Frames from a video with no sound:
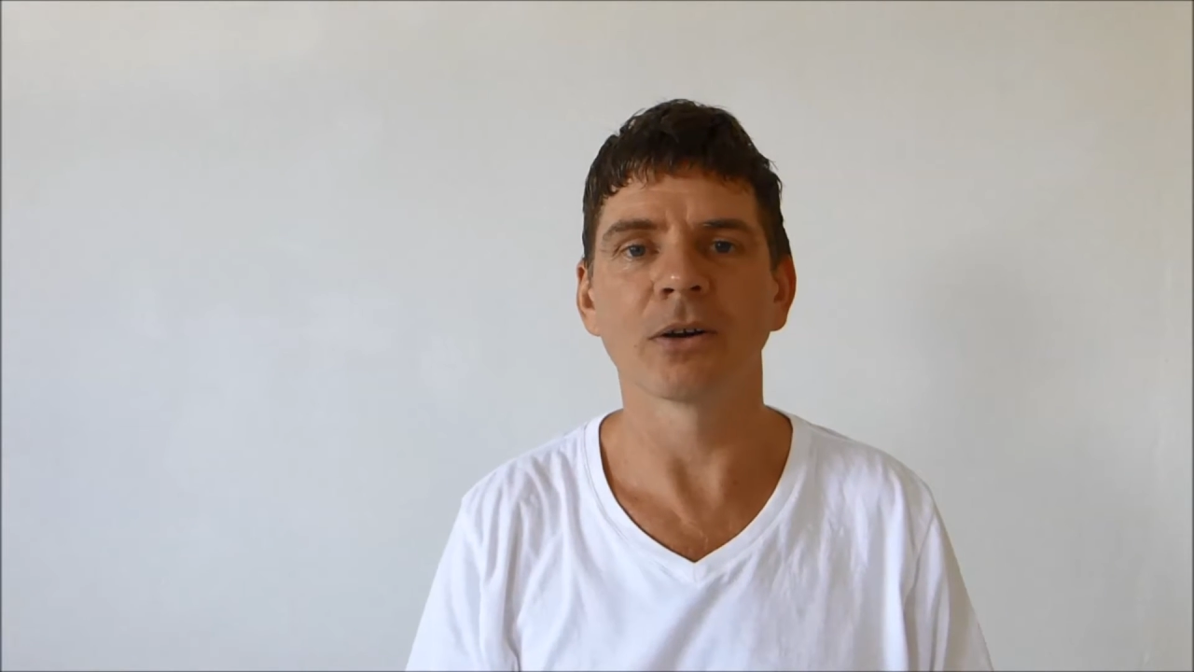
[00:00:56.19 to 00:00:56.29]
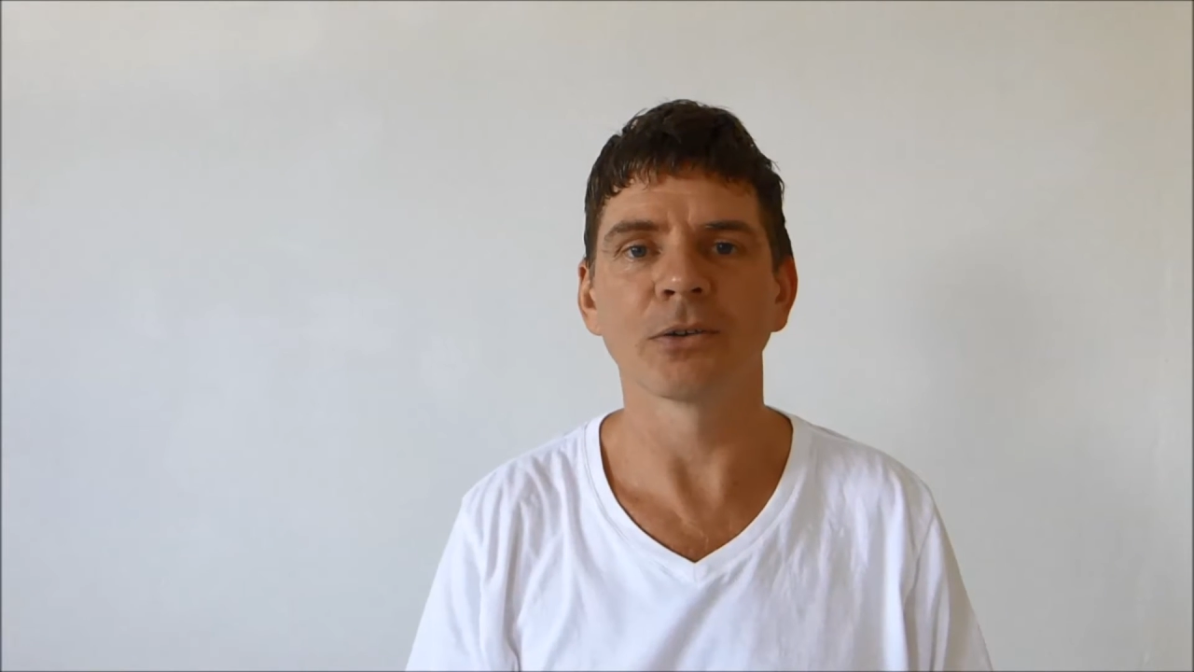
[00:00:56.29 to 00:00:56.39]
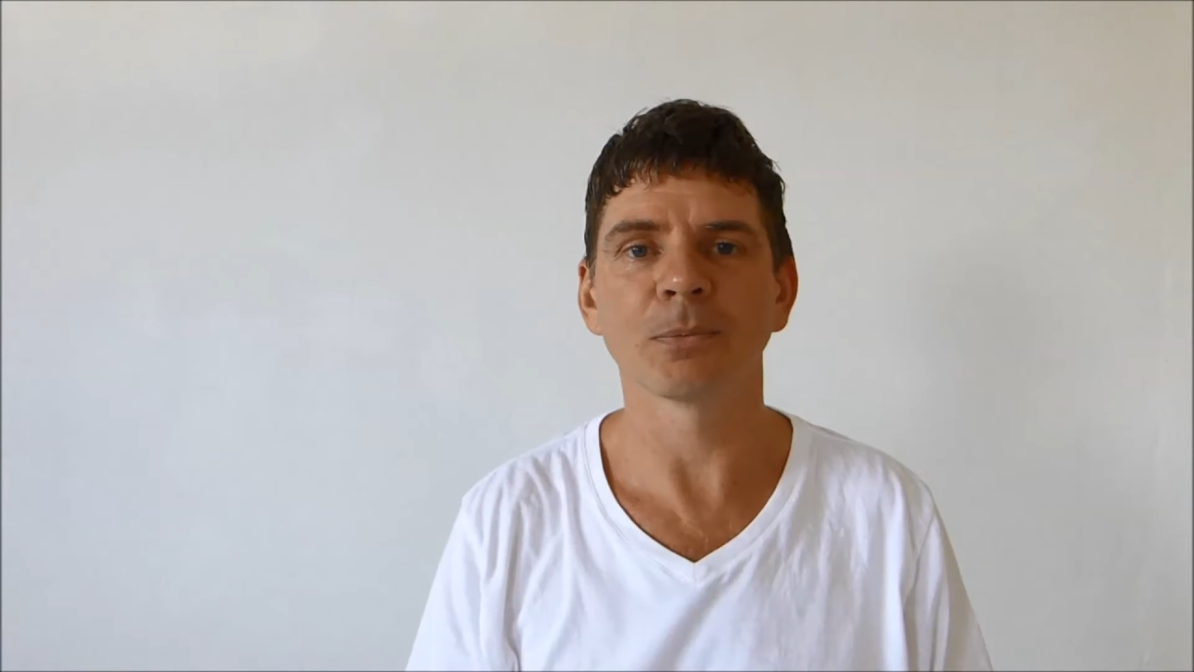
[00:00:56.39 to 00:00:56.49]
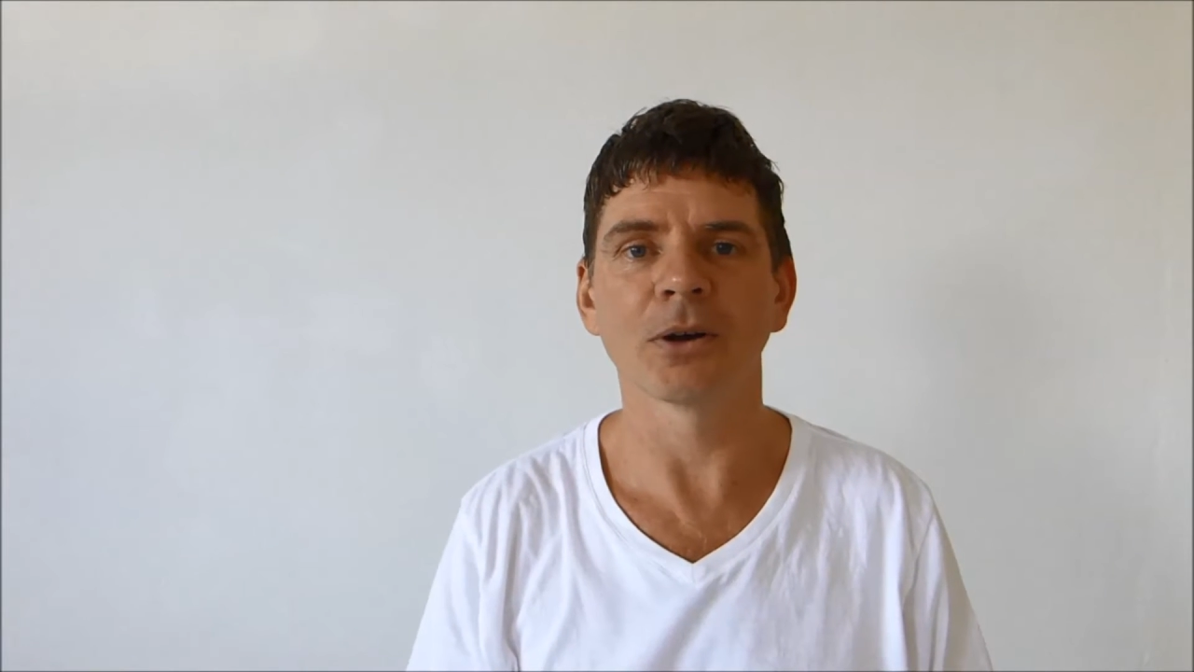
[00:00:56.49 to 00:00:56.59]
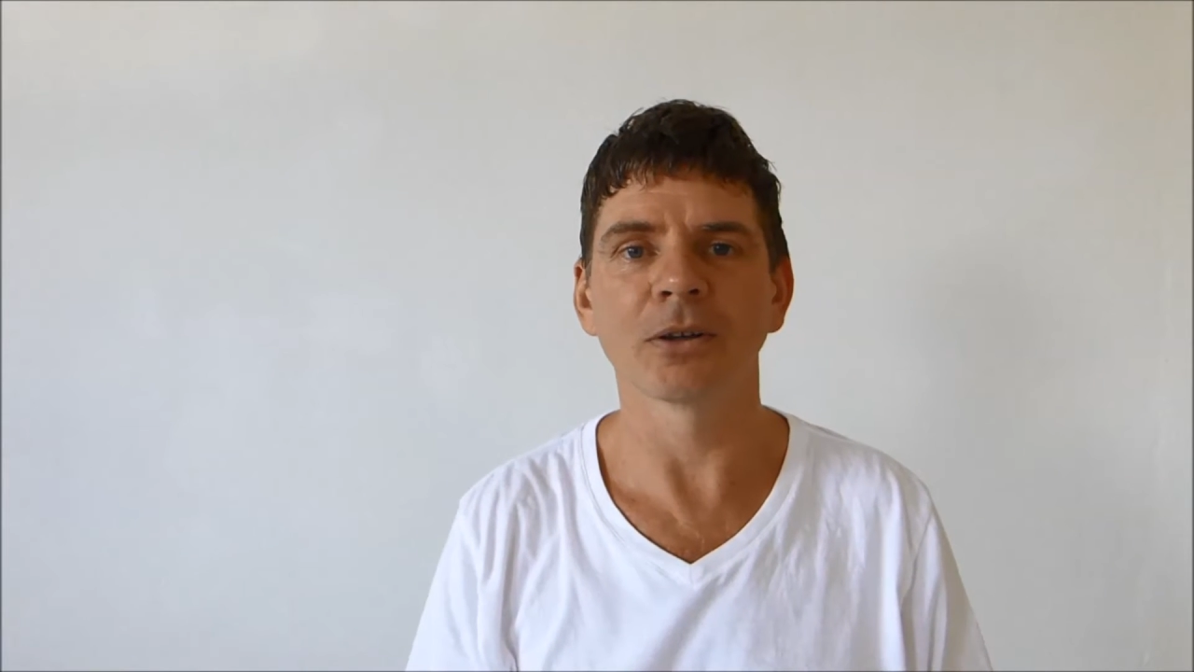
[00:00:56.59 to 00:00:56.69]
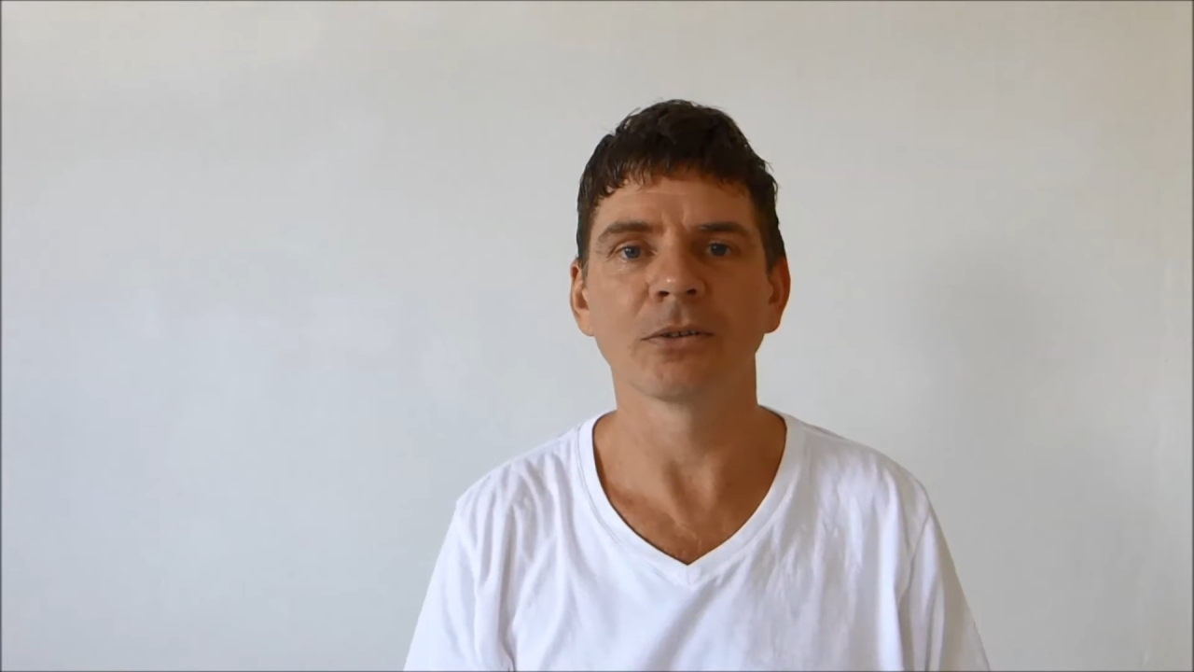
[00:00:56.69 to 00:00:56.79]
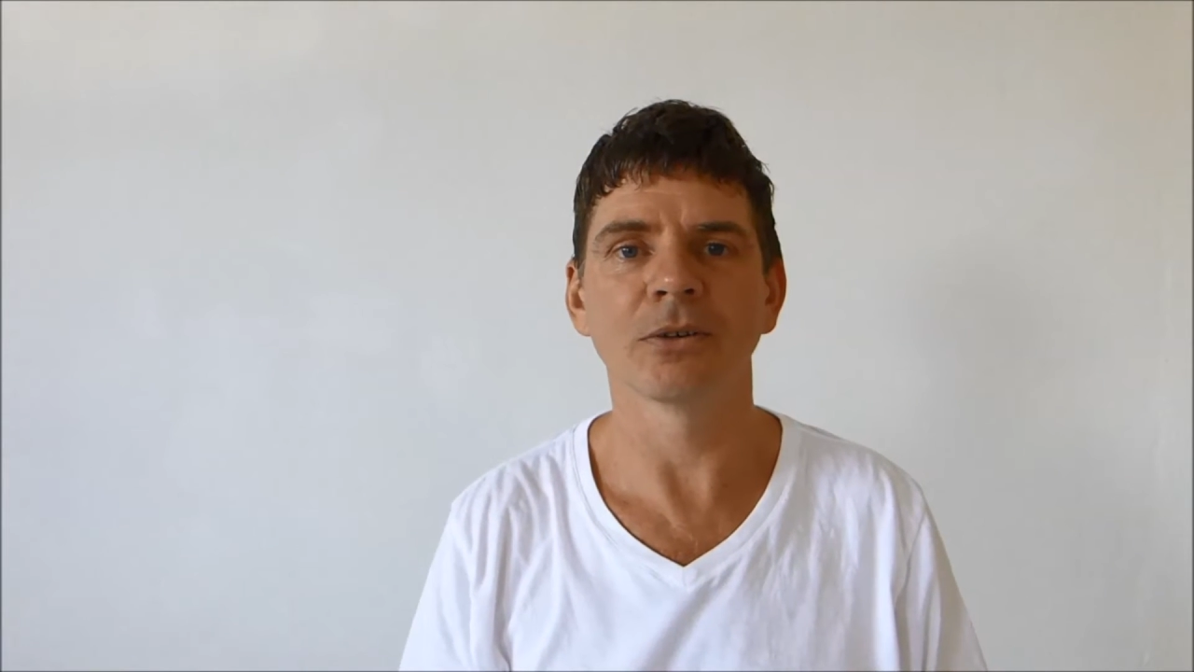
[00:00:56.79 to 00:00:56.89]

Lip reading: corresponding